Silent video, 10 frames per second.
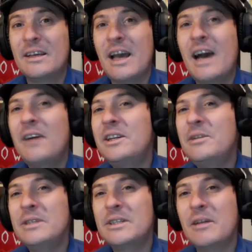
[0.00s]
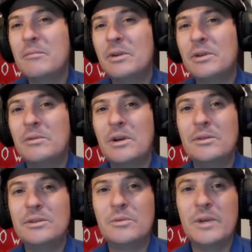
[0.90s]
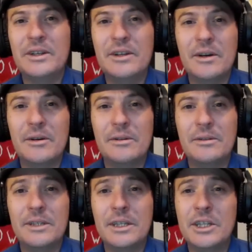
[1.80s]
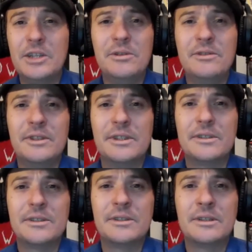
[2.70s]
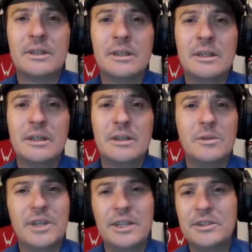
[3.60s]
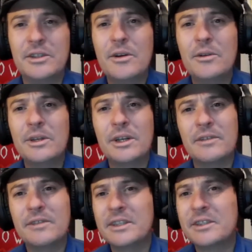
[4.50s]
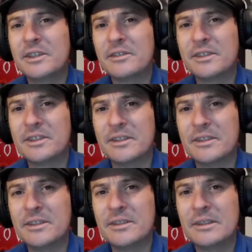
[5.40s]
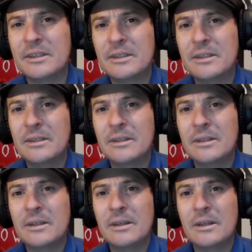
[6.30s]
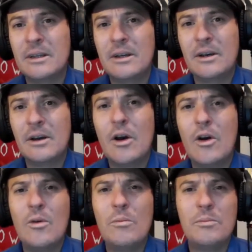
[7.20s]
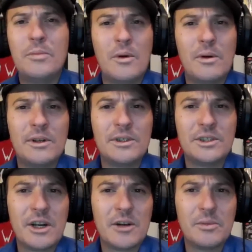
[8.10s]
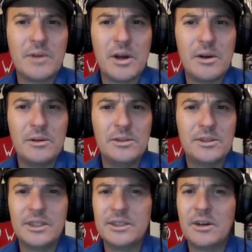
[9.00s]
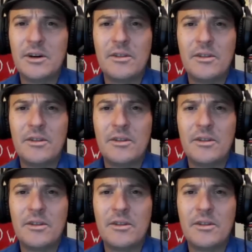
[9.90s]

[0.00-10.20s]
How do you assemble a rose window in a universe which has no curving surfaces? Oh, poor sharp rose that is all